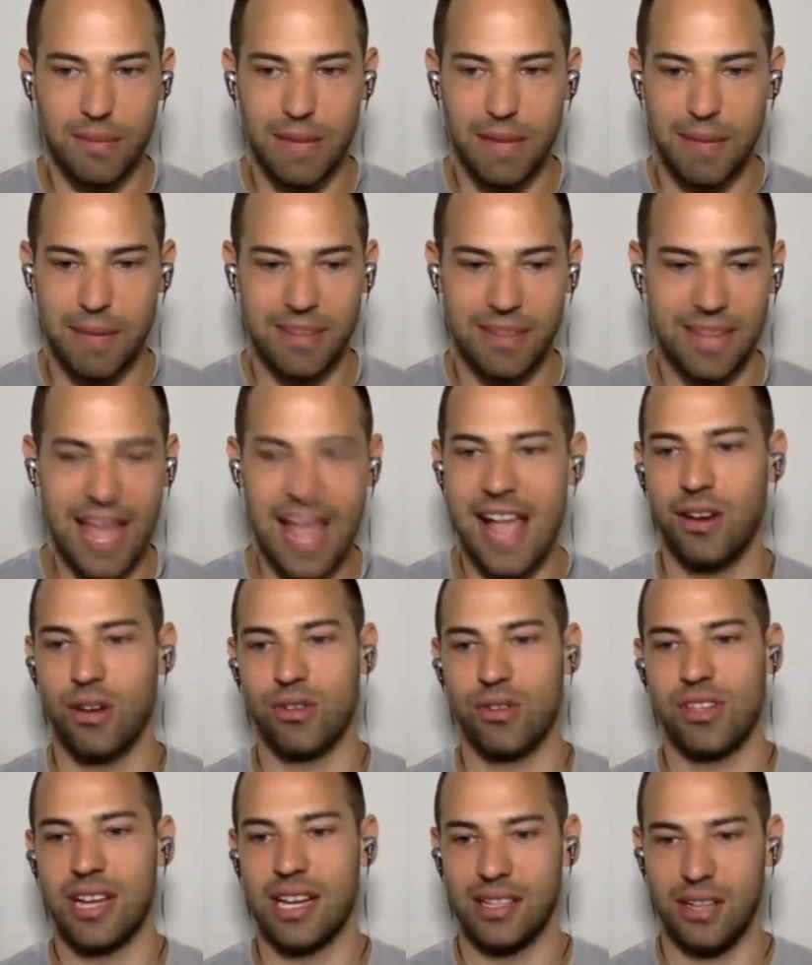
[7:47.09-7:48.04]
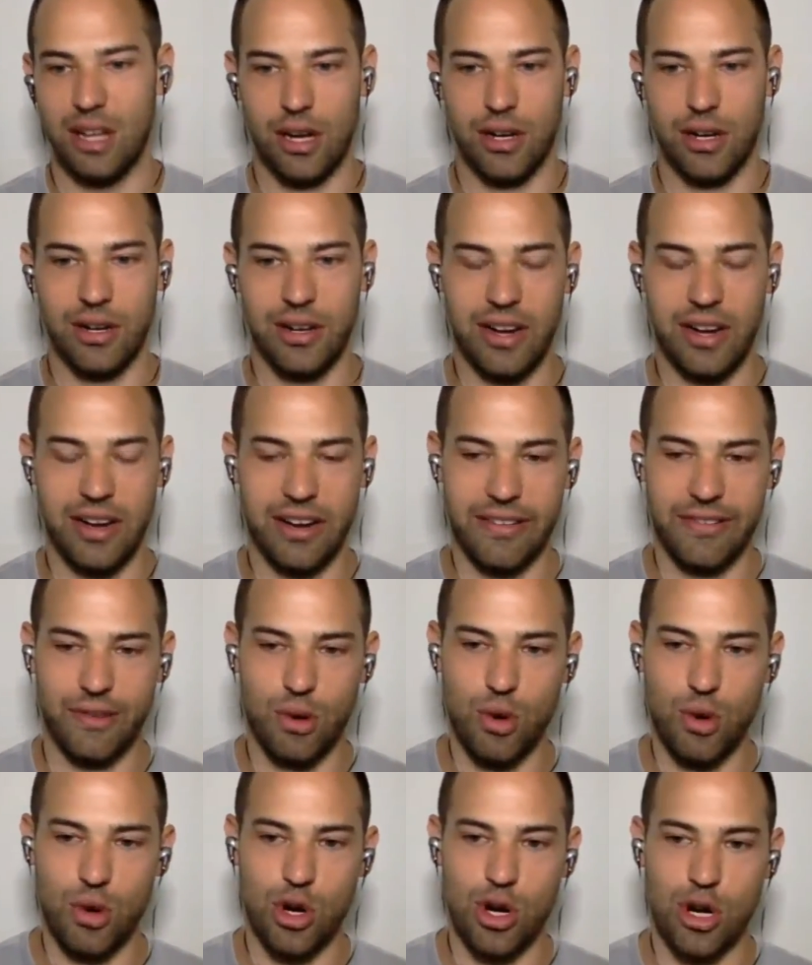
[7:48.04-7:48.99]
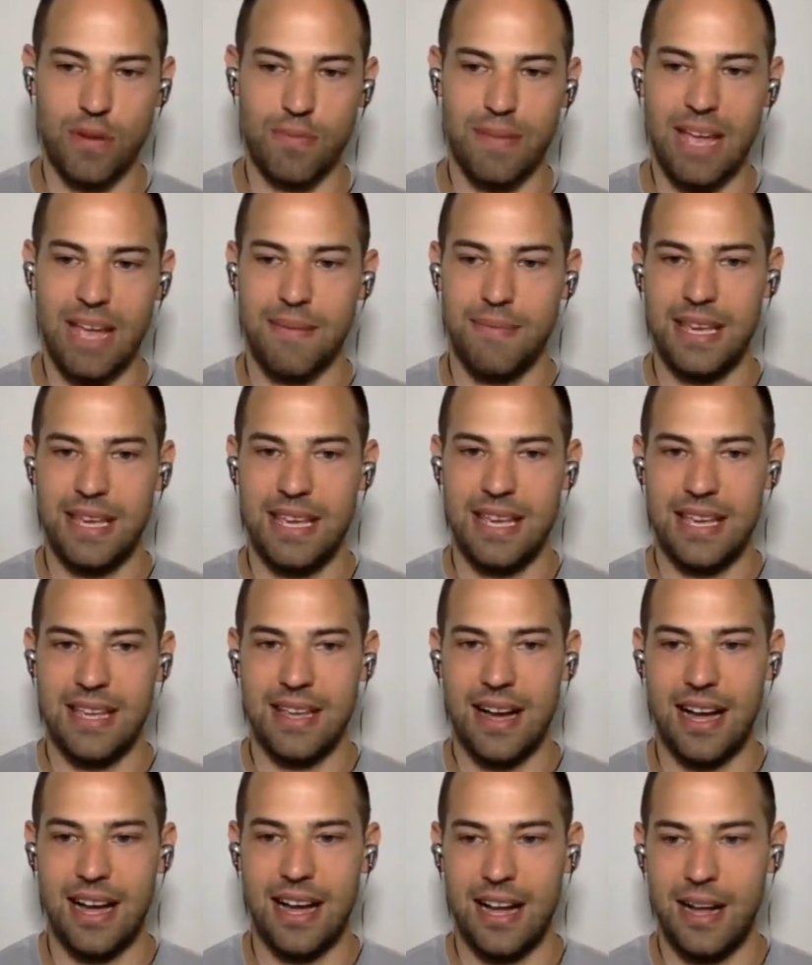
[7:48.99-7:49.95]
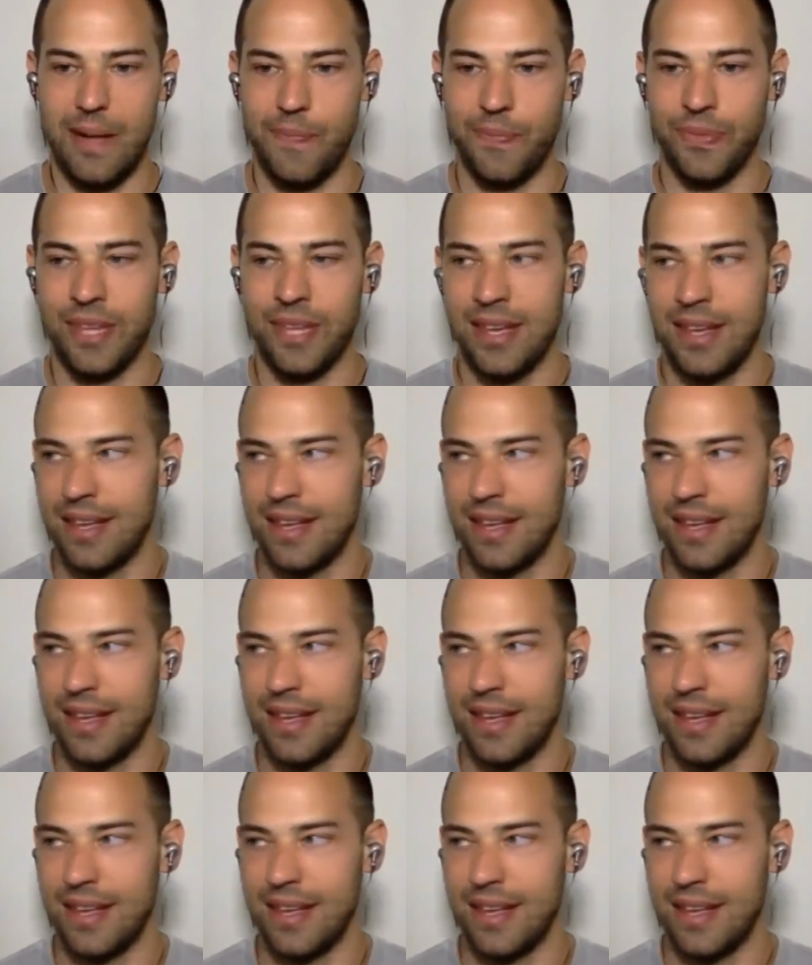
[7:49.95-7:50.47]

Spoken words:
maybe the handle's not long enough, or maybe the